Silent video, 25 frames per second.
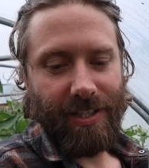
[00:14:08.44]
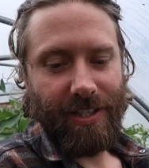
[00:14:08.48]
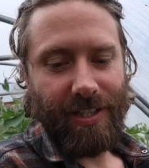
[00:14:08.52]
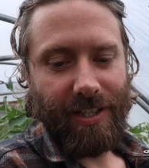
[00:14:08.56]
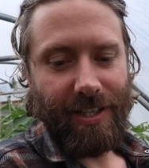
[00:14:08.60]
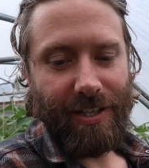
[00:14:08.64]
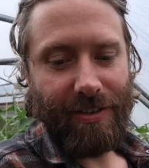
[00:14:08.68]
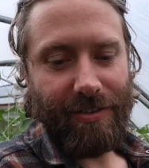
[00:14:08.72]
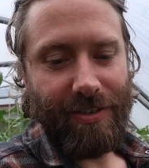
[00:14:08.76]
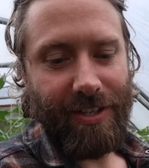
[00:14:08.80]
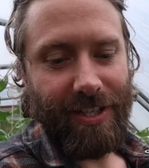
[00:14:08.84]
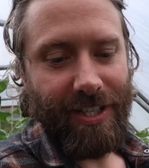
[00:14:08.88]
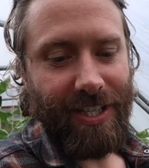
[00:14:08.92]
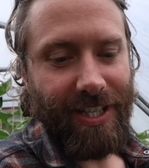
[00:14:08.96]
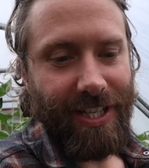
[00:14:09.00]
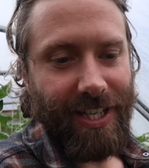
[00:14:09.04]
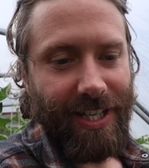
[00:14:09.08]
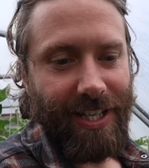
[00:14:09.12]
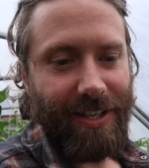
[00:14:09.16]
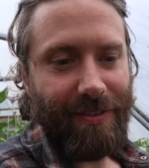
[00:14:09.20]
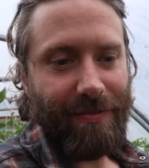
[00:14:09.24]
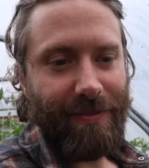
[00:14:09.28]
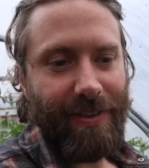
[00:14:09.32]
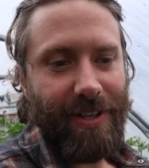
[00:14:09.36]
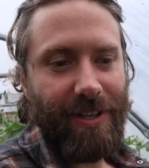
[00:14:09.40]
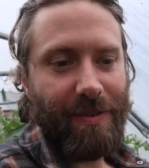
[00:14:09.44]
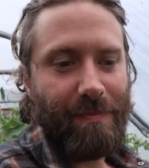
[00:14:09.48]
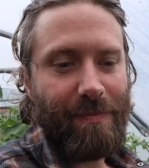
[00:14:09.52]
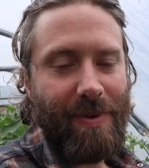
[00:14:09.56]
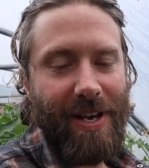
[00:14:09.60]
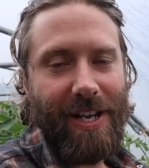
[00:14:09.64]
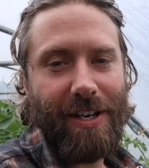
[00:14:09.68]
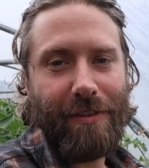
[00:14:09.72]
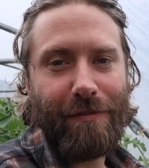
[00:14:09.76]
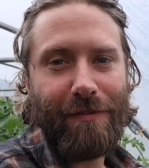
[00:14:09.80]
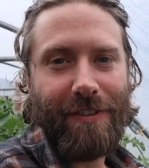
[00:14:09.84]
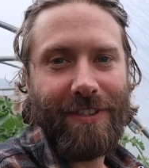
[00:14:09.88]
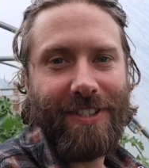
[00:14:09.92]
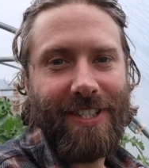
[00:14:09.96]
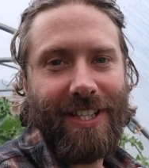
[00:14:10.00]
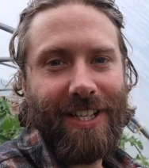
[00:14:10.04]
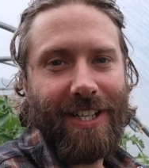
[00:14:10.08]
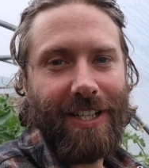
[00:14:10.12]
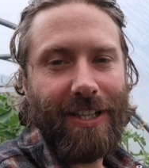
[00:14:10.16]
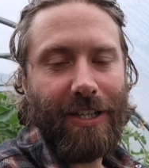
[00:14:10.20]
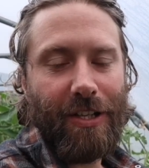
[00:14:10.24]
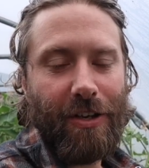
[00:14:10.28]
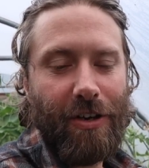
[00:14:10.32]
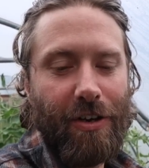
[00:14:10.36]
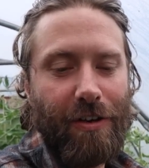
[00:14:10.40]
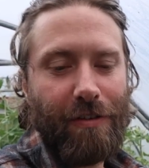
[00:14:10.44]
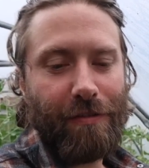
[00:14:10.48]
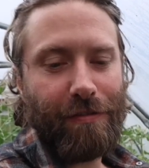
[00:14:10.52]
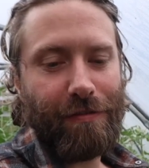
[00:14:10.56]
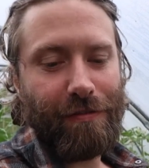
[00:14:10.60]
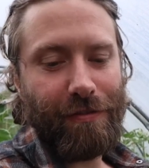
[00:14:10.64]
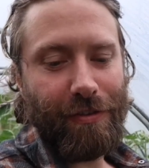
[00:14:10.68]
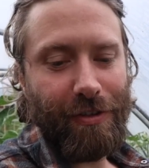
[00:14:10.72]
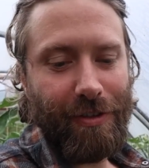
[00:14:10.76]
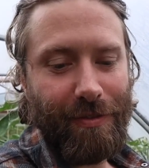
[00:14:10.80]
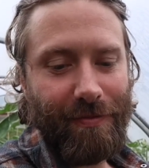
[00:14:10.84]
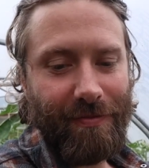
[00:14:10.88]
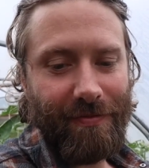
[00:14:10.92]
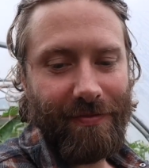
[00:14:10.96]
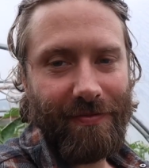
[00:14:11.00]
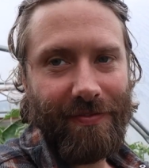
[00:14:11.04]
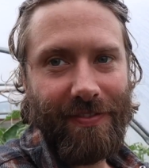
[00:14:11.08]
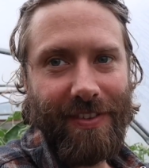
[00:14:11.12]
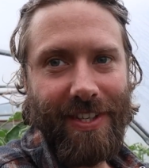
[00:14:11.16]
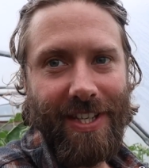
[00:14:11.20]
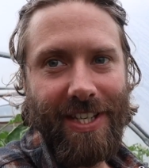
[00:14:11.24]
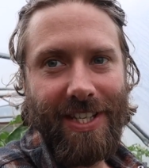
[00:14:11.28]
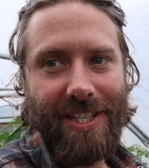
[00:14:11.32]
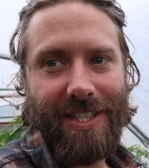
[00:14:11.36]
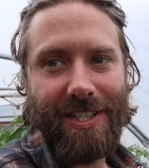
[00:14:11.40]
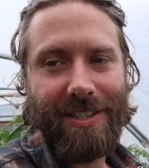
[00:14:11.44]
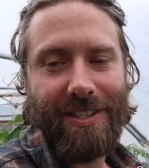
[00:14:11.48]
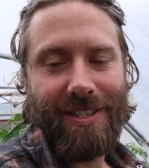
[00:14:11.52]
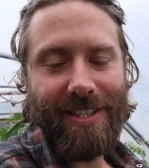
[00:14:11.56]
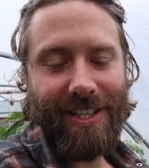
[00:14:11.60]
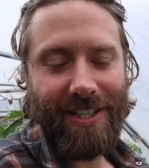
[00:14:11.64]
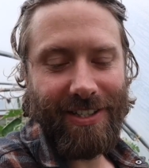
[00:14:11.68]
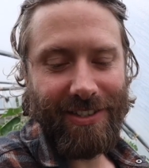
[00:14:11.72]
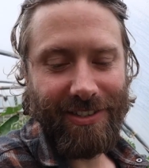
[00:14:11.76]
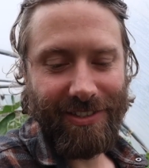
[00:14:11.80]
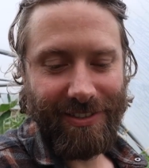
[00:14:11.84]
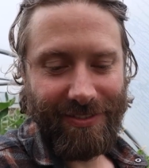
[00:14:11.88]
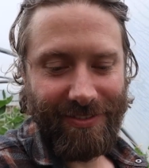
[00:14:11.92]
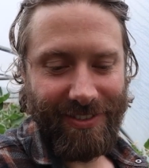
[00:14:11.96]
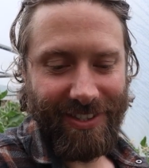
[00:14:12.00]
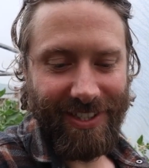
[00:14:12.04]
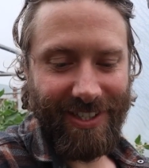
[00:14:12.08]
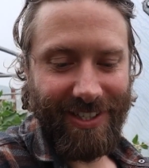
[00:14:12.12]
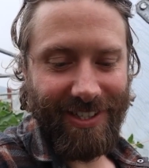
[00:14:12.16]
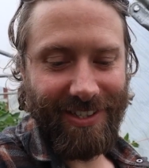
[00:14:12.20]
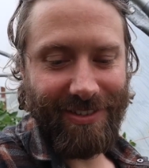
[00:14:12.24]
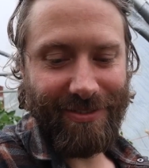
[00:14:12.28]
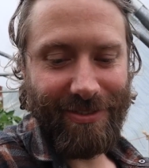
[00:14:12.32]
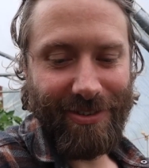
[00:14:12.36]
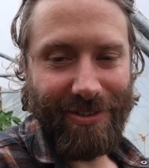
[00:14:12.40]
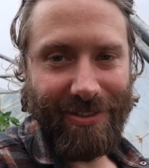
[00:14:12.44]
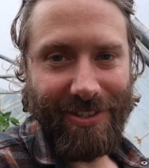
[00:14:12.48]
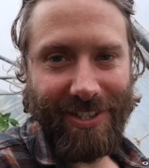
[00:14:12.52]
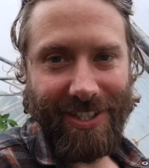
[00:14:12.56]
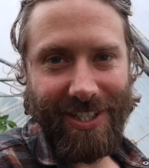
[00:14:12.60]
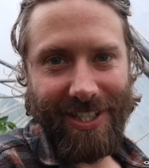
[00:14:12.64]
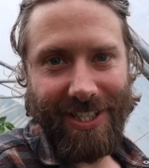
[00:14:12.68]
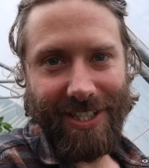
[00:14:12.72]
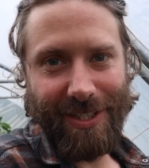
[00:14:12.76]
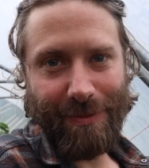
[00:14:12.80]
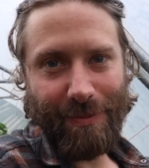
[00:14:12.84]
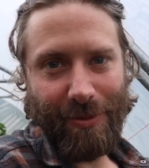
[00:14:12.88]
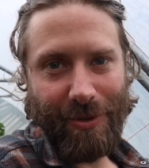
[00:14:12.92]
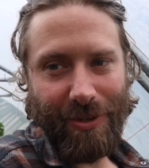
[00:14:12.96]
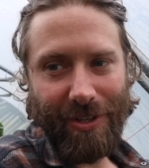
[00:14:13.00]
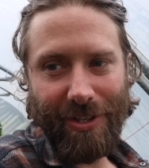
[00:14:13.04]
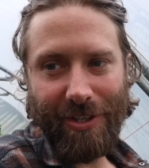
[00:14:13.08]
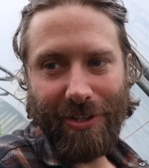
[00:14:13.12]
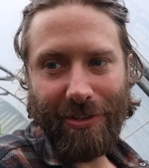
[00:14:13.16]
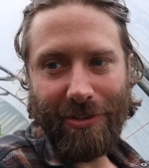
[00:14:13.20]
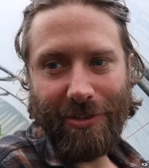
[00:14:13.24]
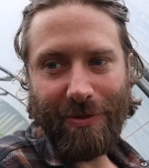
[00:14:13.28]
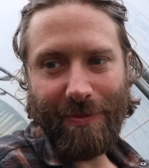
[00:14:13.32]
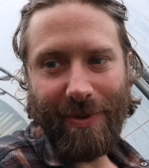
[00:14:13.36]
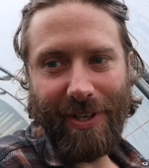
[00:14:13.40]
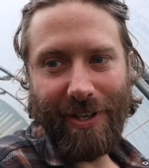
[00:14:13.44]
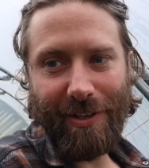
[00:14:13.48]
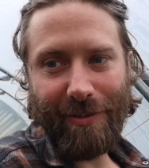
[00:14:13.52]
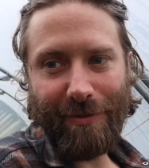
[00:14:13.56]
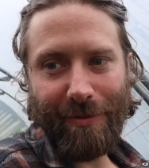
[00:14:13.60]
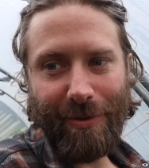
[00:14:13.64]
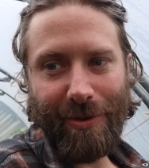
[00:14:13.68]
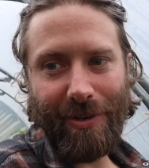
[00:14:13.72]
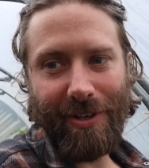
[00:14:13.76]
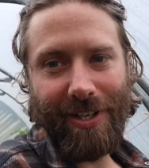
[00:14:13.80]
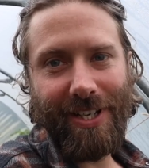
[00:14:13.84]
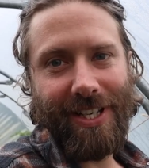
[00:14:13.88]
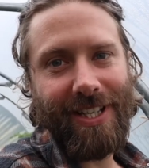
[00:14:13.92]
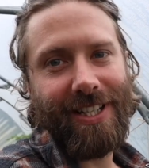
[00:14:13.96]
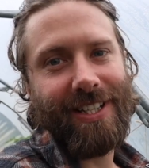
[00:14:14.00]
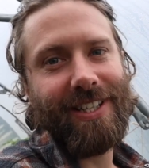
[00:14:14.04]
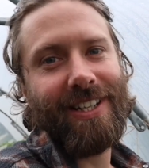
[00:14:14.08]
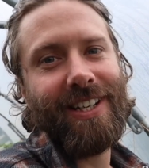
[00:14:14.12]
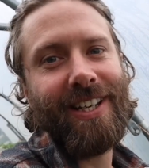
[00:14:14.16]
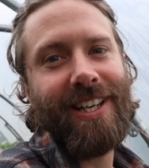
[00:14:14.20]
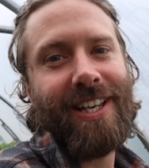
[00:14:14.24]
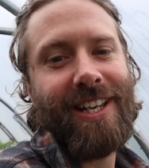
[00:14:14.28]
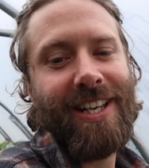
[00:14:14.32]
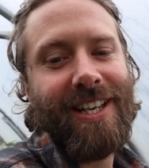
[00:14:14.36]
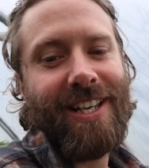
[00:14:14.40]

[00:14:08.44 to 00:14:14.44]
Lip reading: I really am benefiting a lot from this tunnel because Rosa has put a huge amount of work in